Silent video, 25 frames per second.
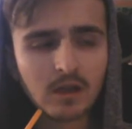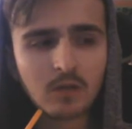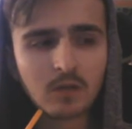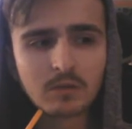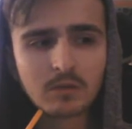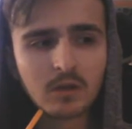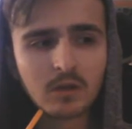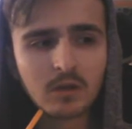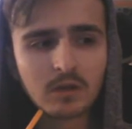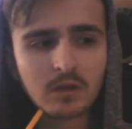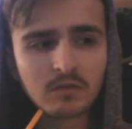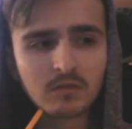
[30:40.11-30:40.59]

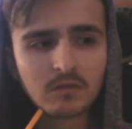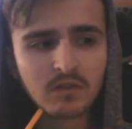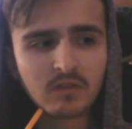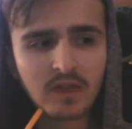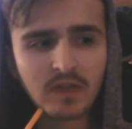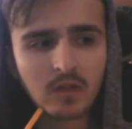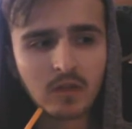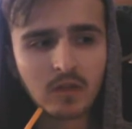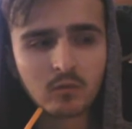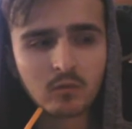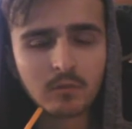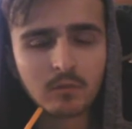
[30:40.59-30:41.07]
And I'm thinking,
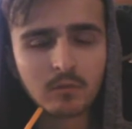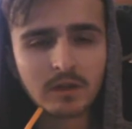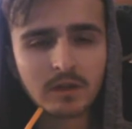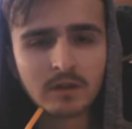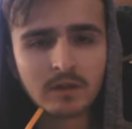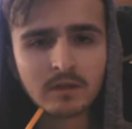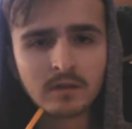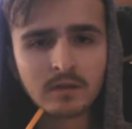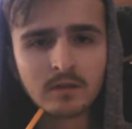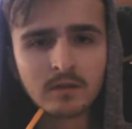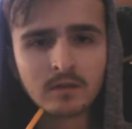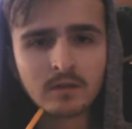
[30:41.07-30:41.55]
yeah, that's the
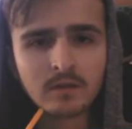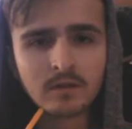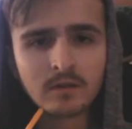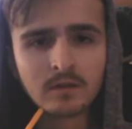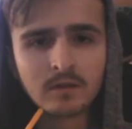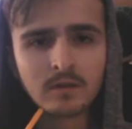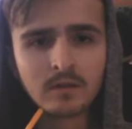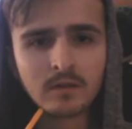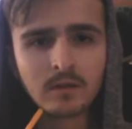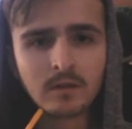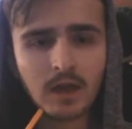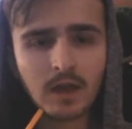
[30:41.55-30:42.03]
money right
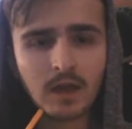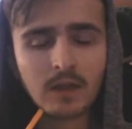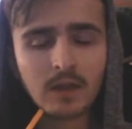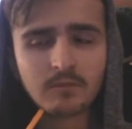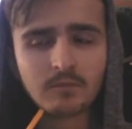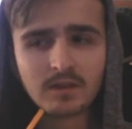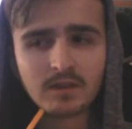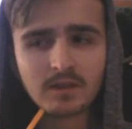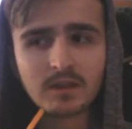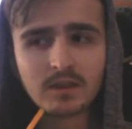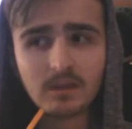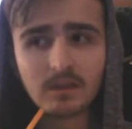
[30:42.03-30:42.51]
there. That's the
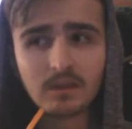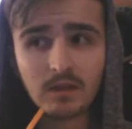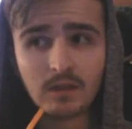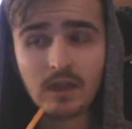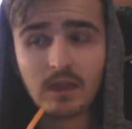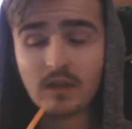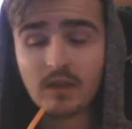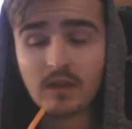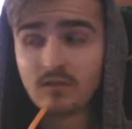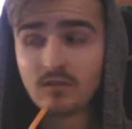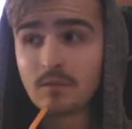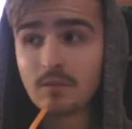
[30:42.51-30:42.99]
NHS
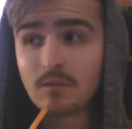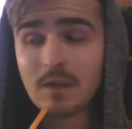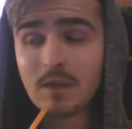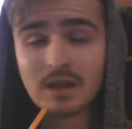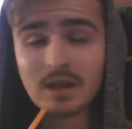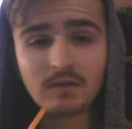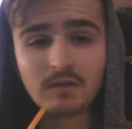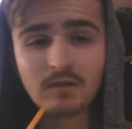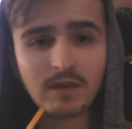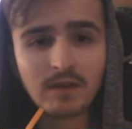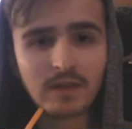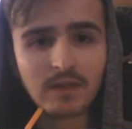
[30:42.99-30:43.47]

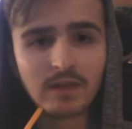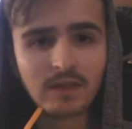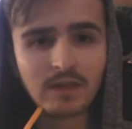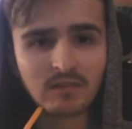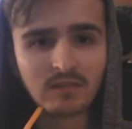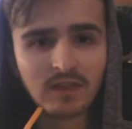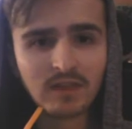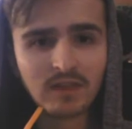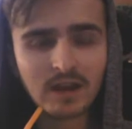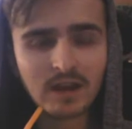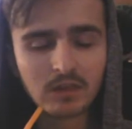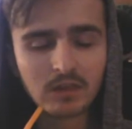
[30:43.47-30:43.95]
not
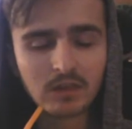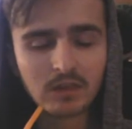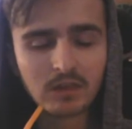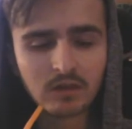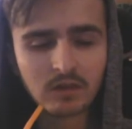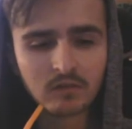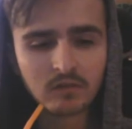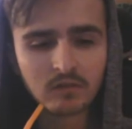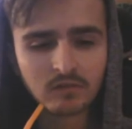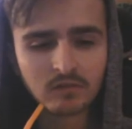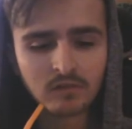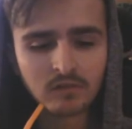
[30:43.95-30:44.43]
giving it out because of
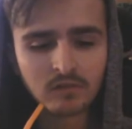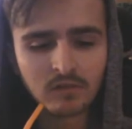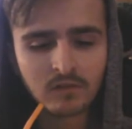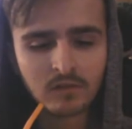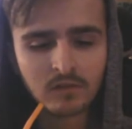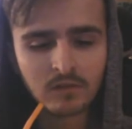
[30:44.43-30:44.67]
money.